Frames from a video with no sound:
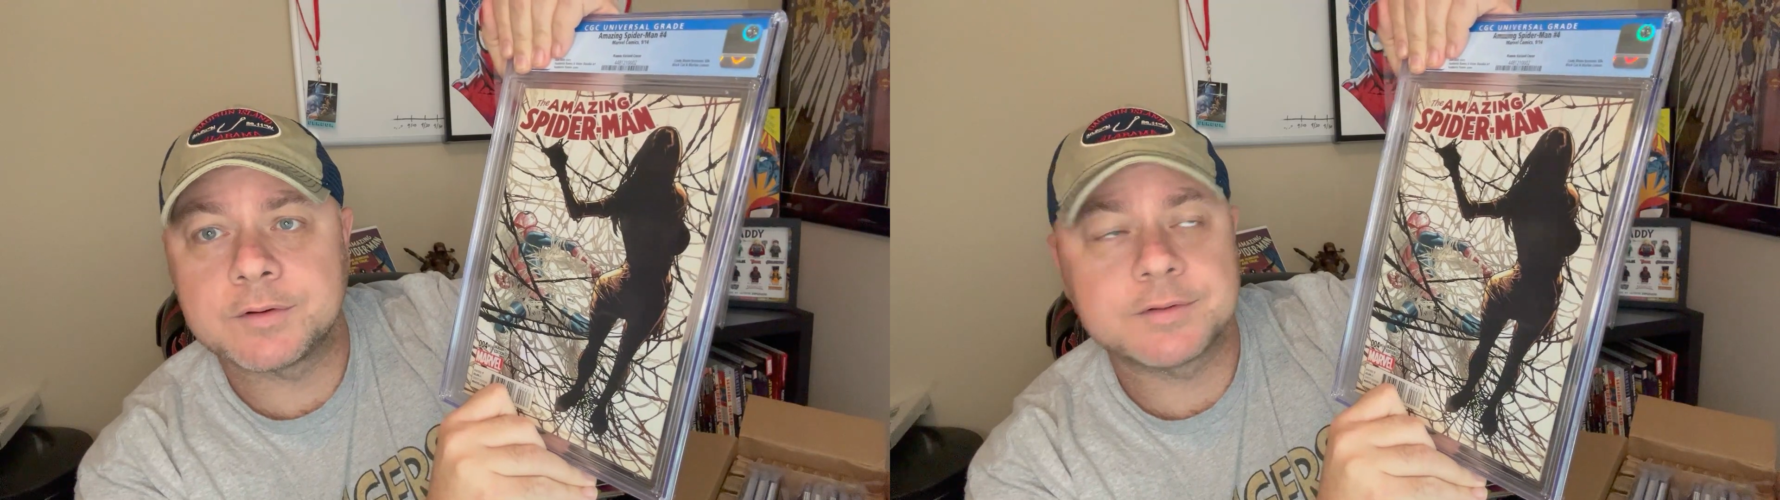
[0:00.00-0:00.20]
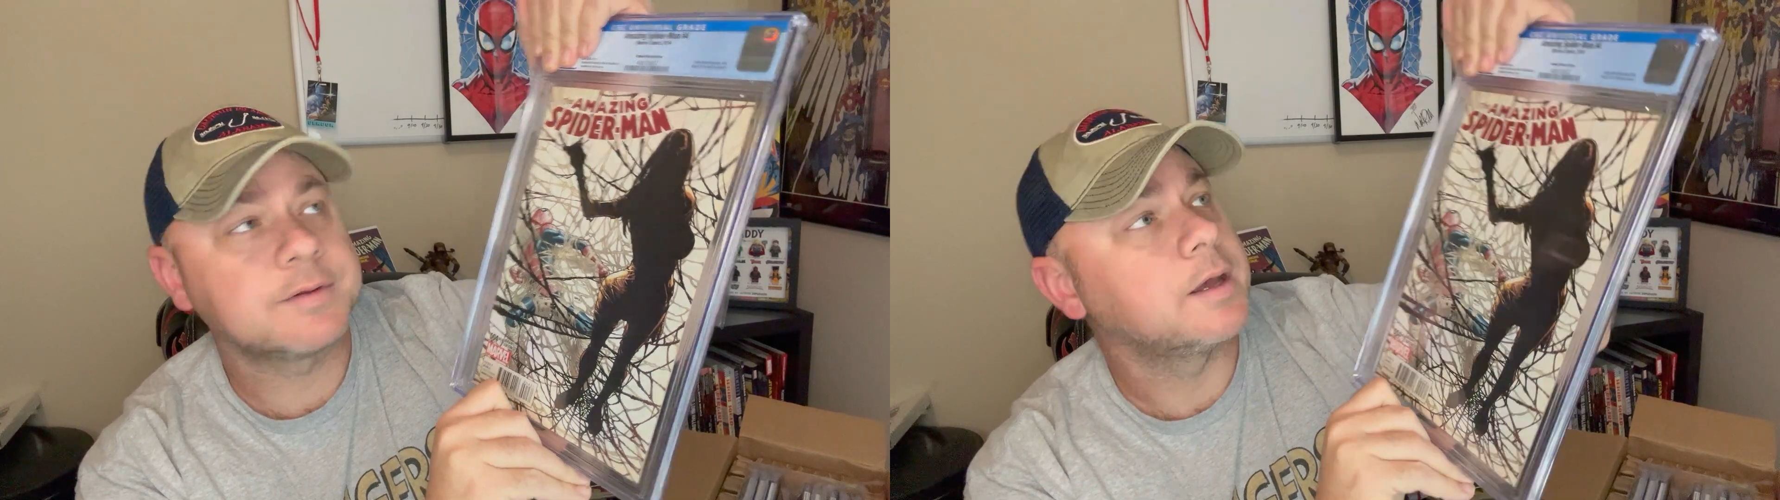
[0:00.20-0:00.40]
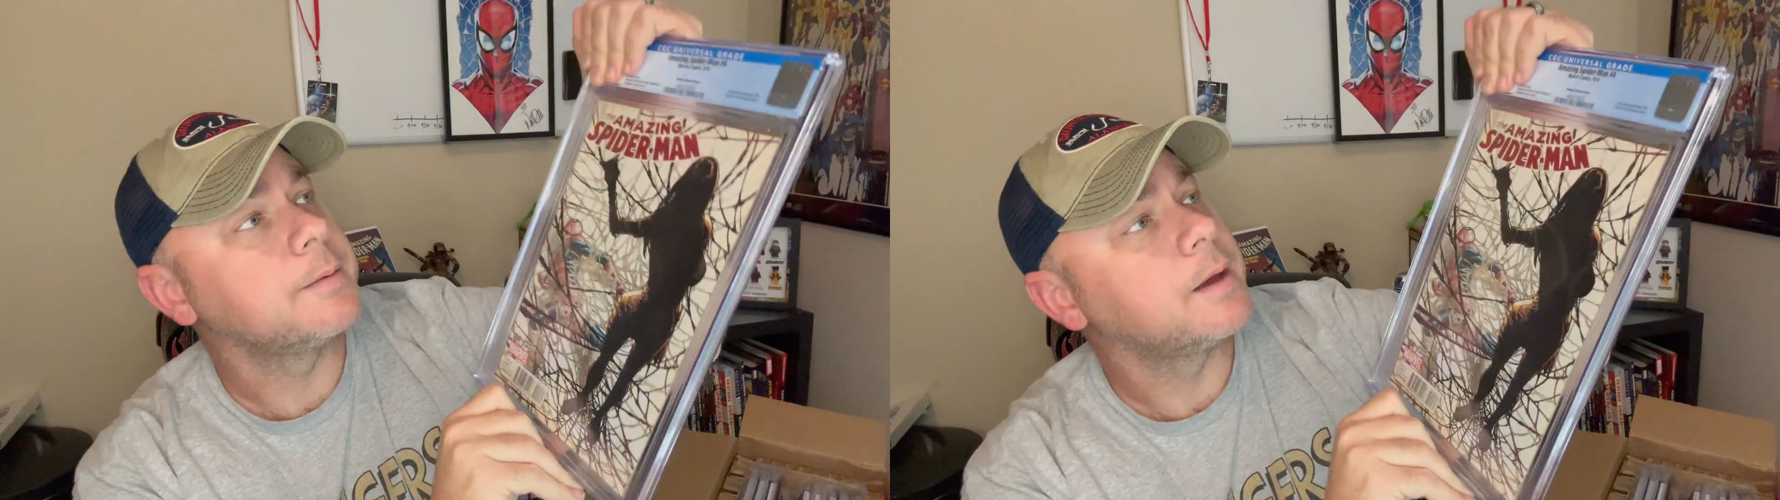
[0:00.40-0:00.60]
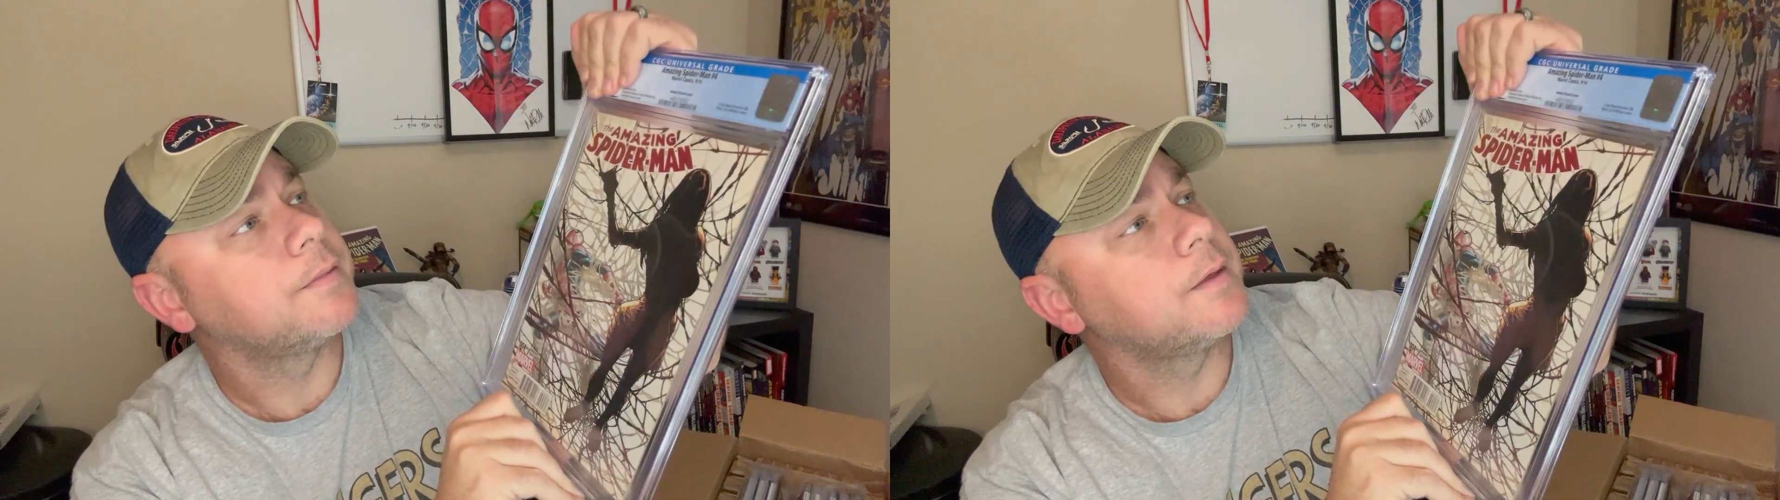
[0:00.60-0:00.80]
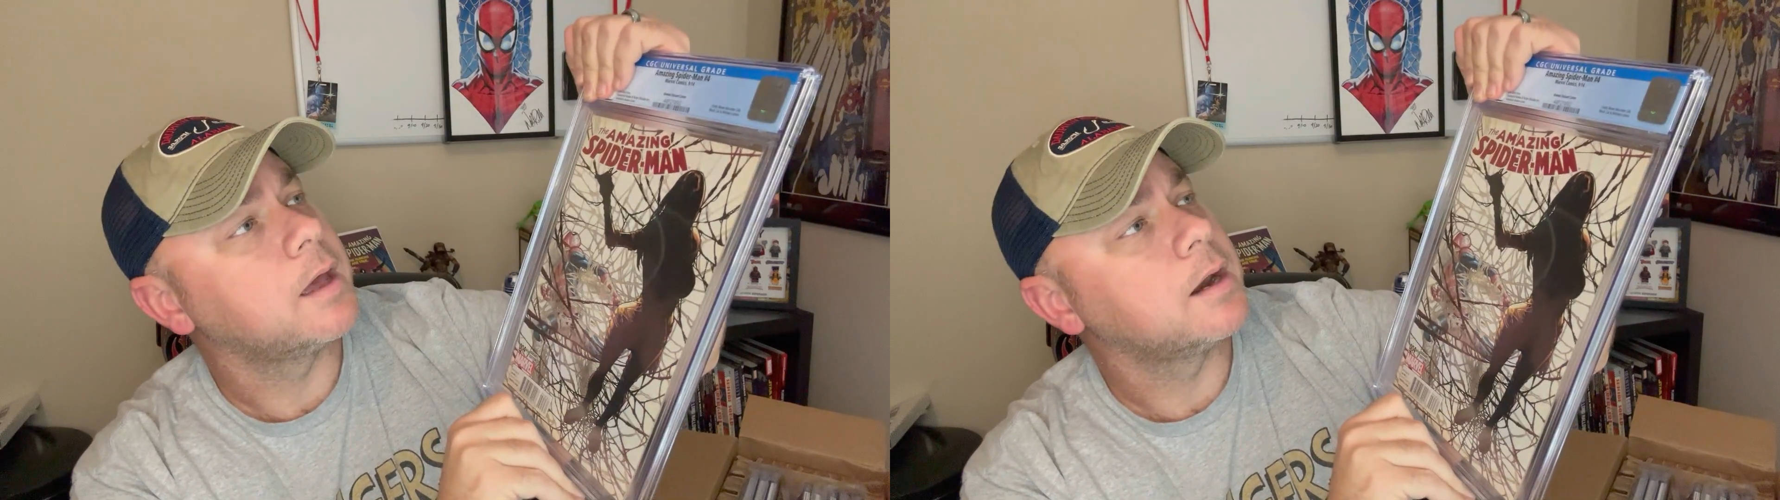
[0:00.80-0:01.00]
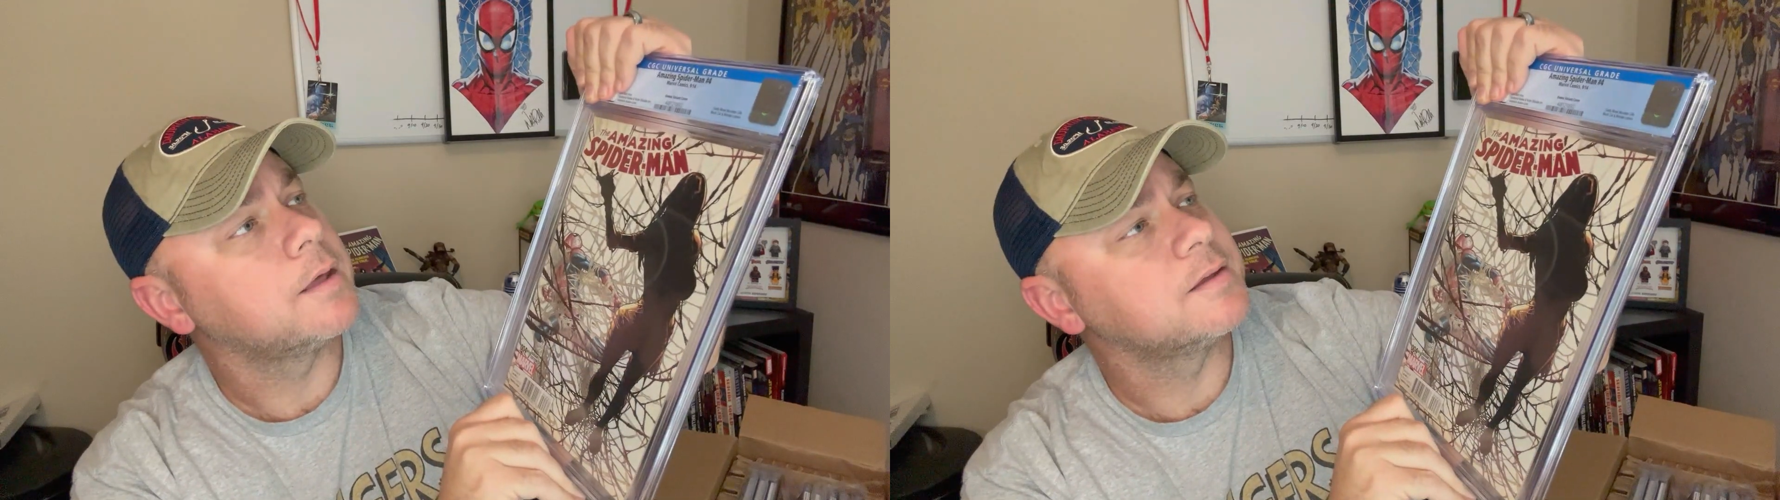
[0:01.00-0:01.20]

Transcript: to say about that?